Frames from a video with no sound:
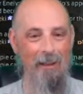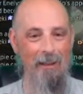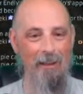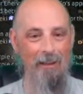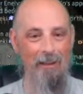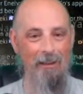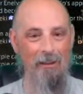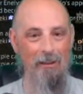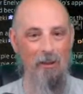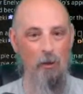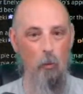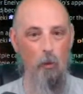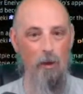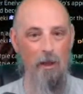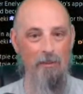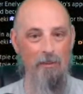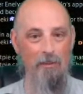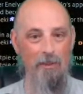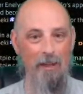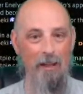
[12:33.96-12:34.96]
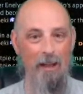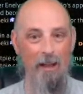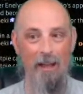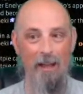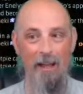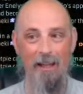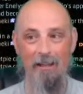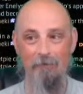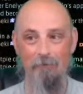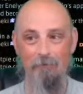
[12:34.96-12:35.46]
in a way that
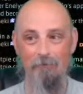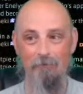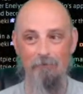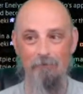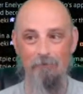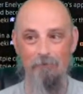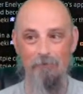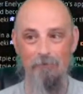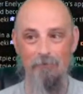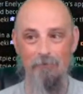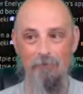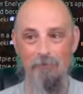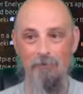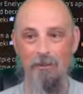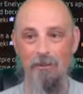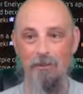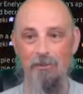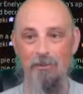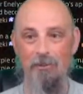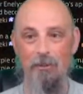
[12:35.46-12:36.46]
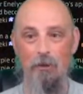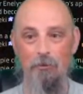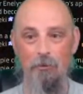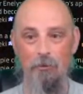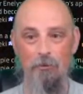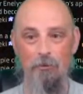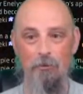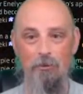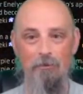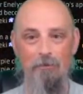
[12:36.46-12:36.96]
I
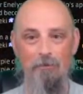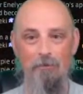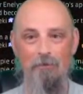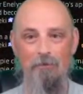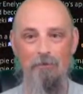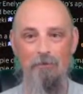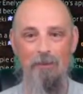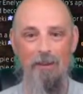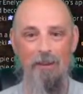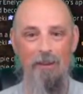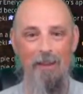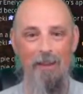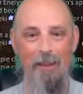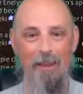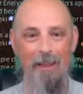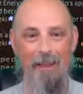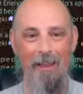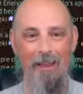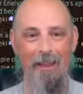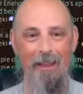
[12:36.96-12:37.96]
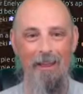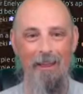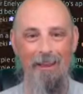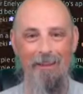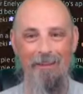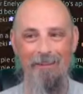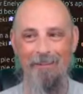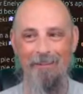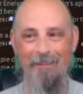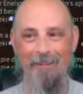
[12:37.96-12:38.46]
discovered.
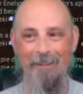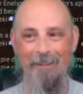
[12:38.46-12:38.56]
And